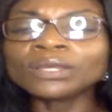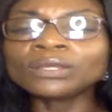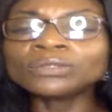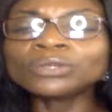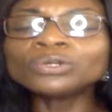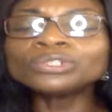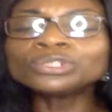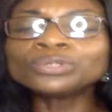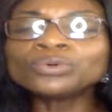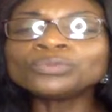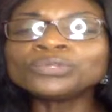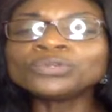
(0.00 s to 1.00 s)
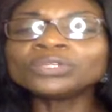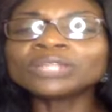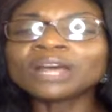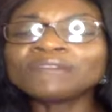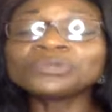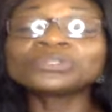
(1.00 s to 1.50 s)
those whom you
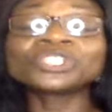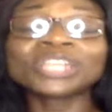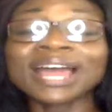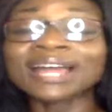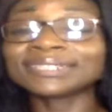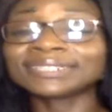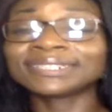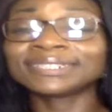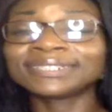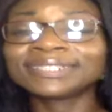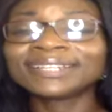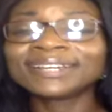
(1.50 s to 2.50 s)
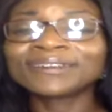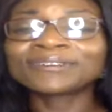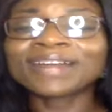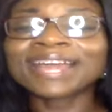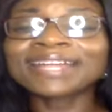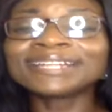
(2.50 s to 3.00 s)
love, you chasten,
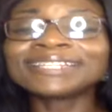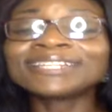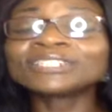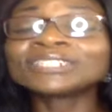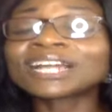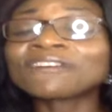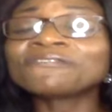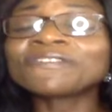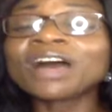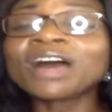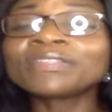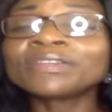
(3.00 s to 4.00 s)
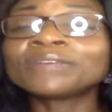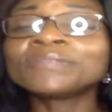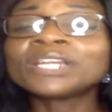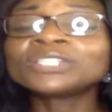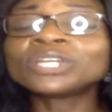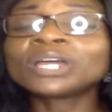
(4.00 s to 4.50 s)
right? That's like a father
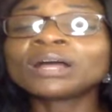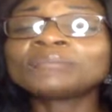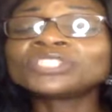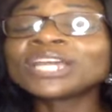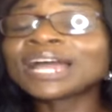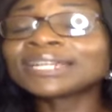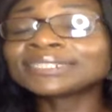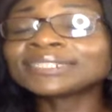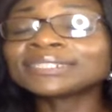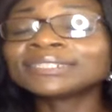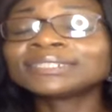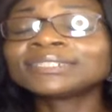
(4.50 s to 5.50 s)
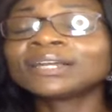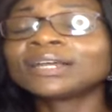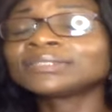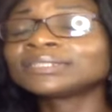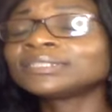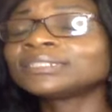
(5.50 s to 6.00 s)
um, chastens the,
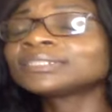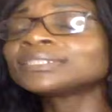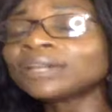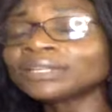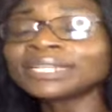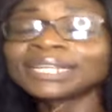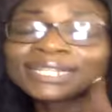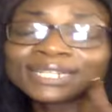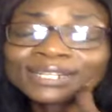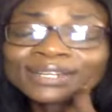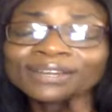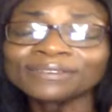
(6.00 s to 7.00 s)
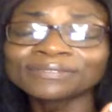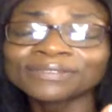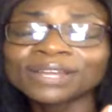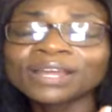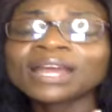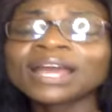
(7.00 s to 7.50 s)
uh, the son that he loved.
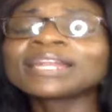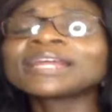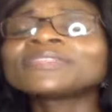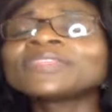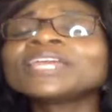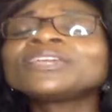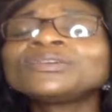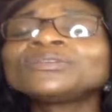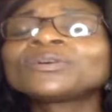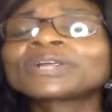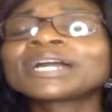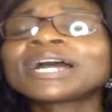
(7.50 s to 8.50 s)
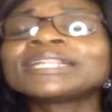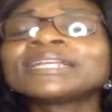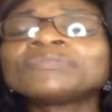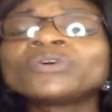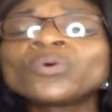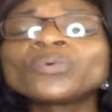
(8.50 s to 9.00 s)
And I thank you, Lord God,
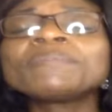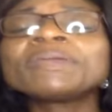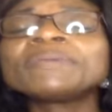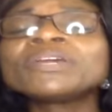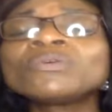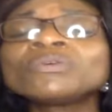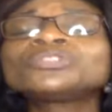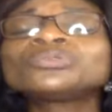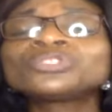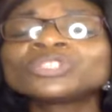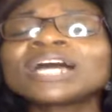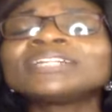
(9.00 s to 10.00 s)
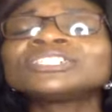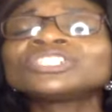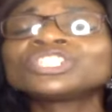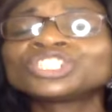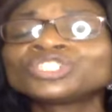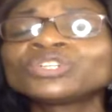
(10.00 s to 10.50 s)
that though we may be going through challenges
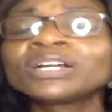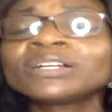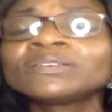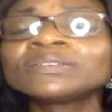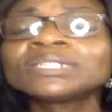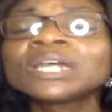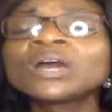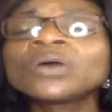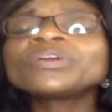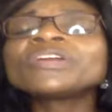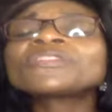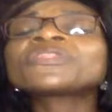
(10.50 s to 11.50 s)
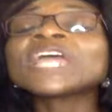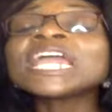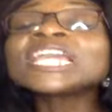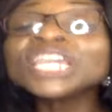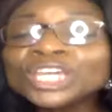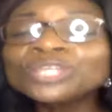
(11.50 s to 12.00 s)
and struggles, we are
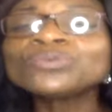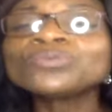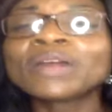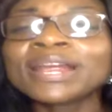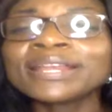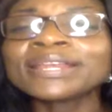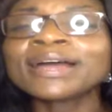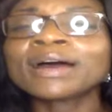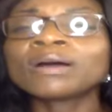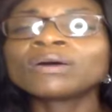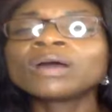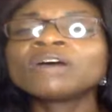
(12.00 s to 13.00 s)
thanking you right now